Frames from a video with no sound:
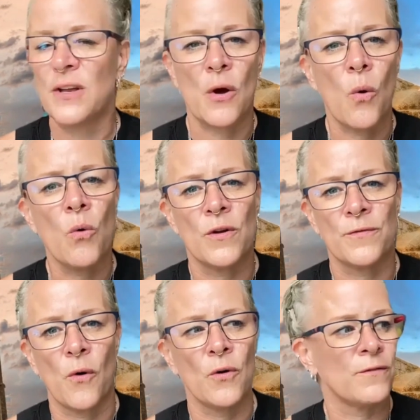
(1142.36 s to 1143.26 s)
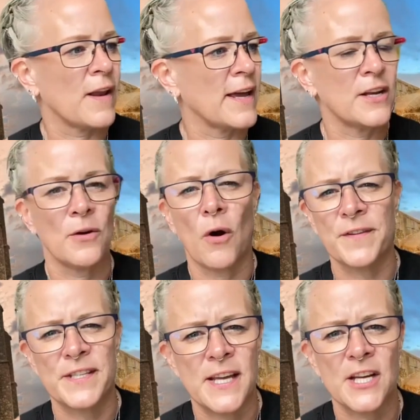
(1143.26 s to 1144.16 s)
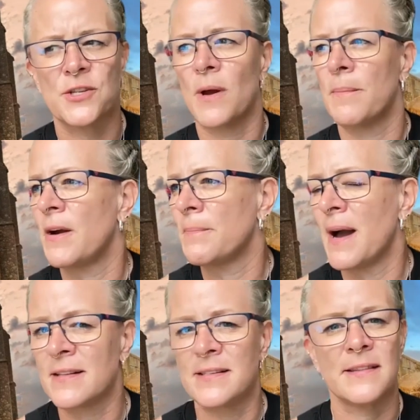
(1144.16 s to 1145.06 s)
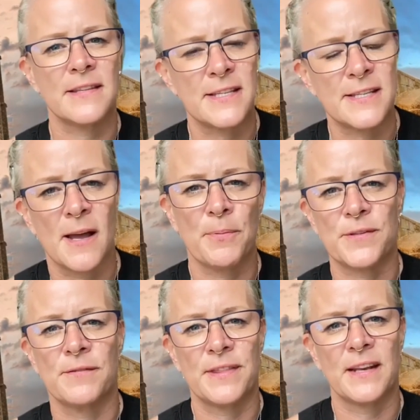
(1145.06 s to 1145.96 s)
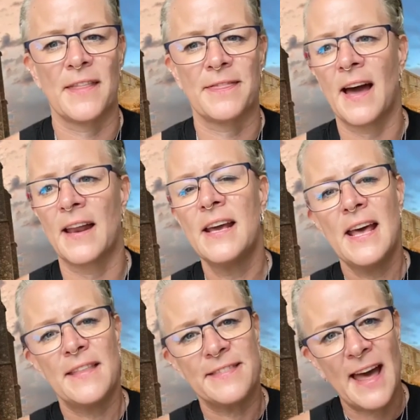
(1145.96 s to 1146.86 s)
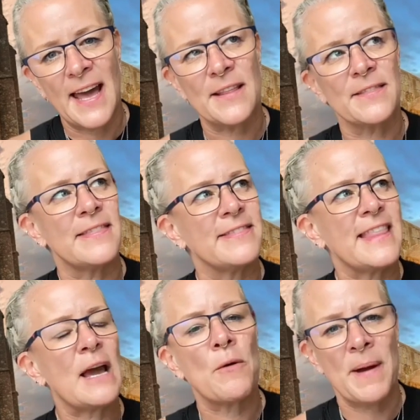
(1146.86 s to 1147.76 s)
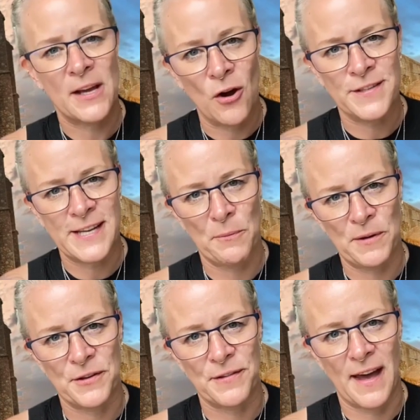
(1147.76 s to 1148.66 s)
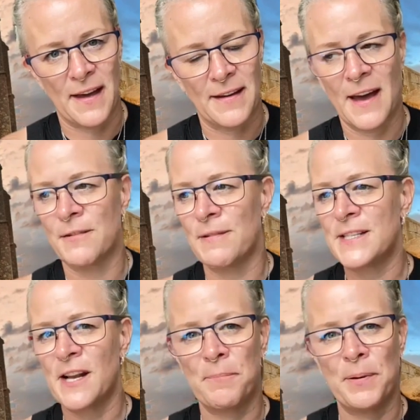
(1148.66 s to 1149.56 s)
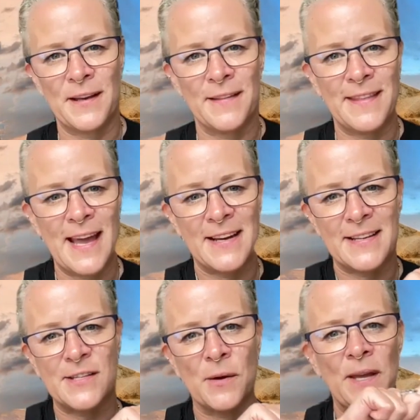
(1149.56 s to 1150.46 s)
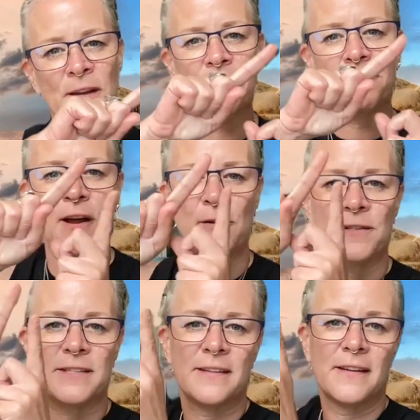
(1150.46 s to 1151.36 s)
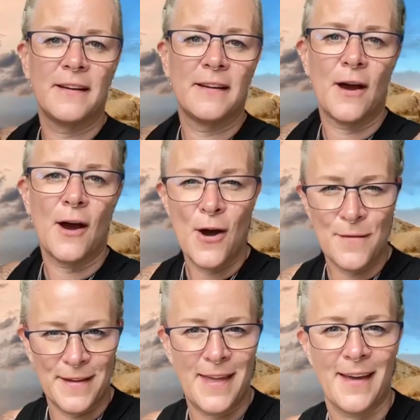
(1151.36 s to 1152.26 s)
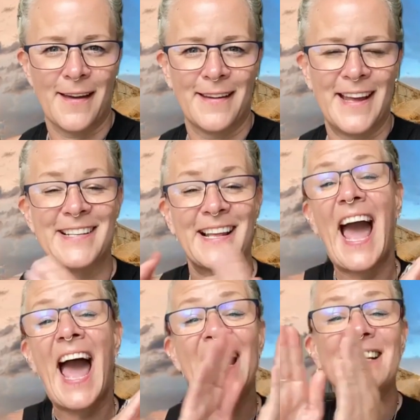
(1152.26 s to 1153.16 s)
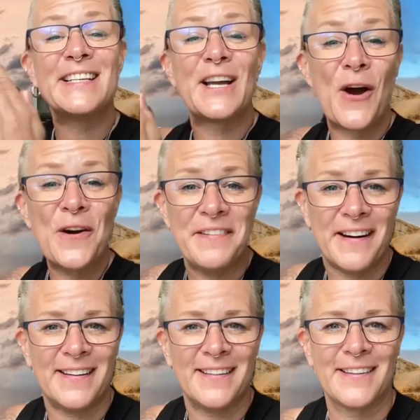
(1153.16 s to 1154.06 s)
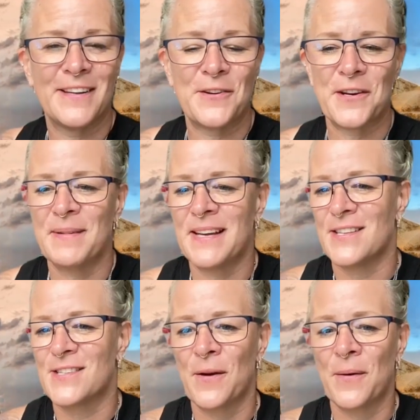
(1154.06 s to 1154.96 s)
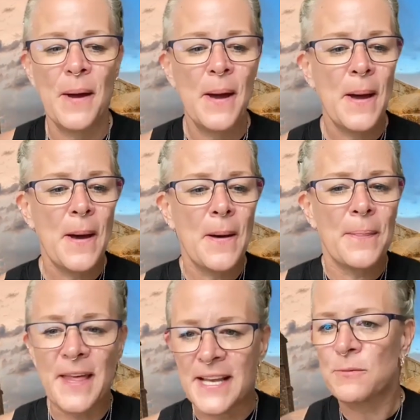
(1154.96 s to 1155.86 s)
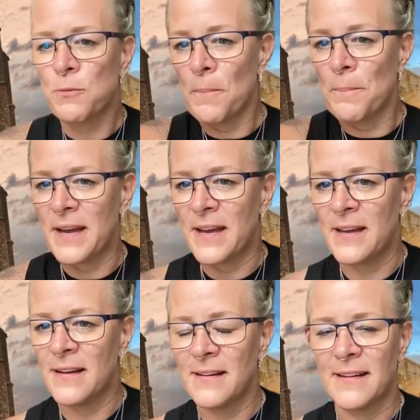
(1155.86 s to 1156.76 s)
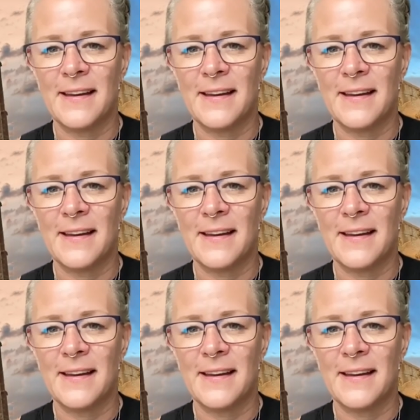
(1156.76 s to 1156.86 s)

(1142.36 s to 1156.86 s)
you know, all of like, you know, obviously Yeshua, Mary Magdalene, the disciples and everything like that. They will make contact with you there. And the reason I put it at the end is so we can float over here. It's like a handing over, you know what I mean? So this will be